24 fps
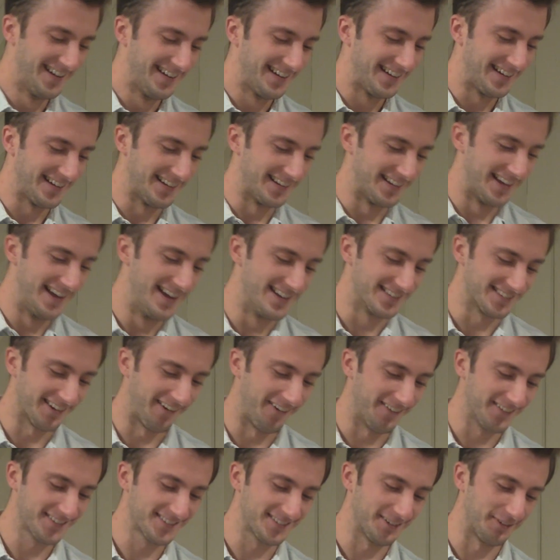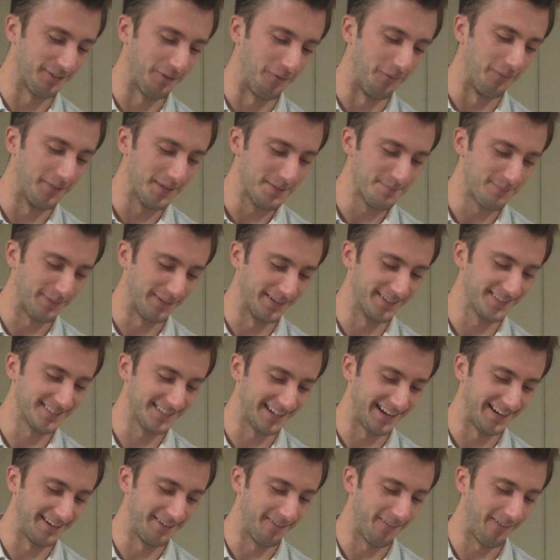He's also the only
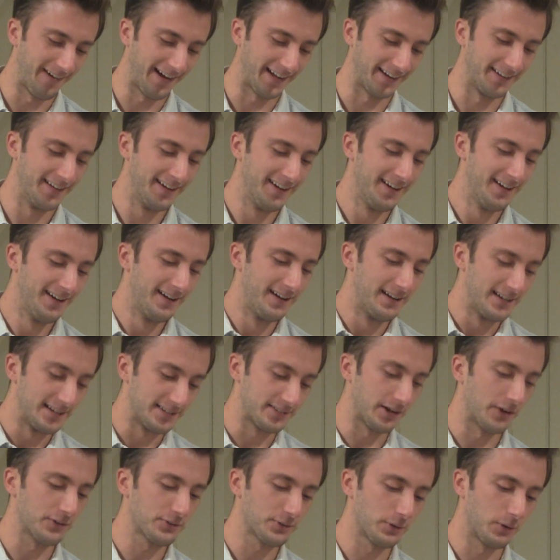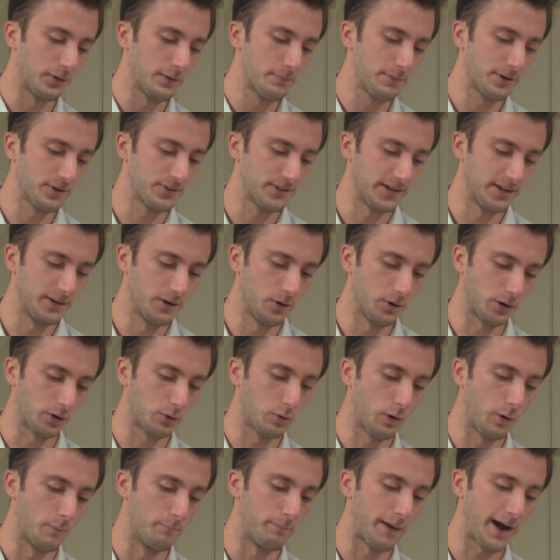person I know to
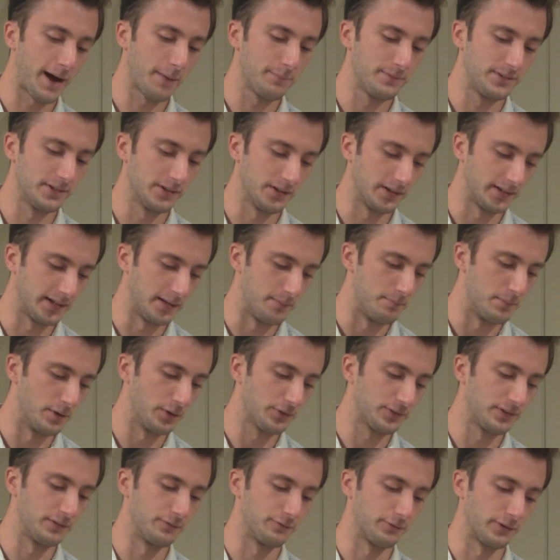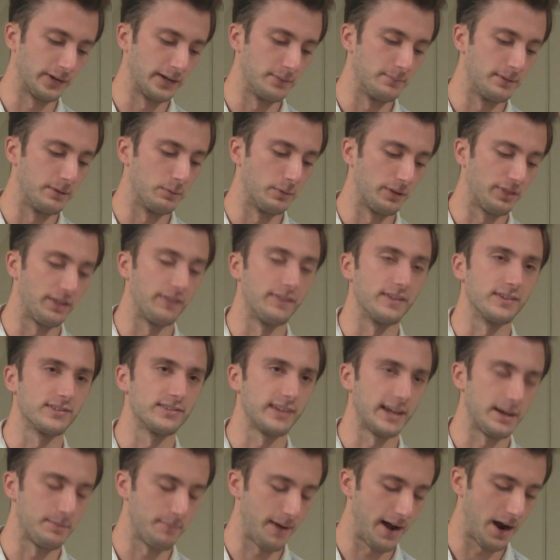quote Bob Dylan and Milton Friedman within the
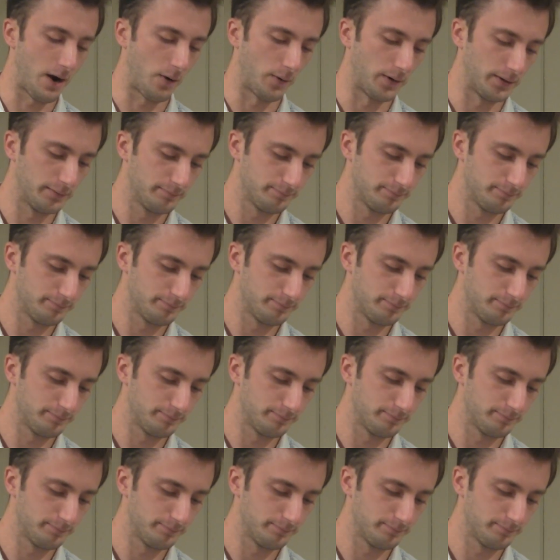same hour.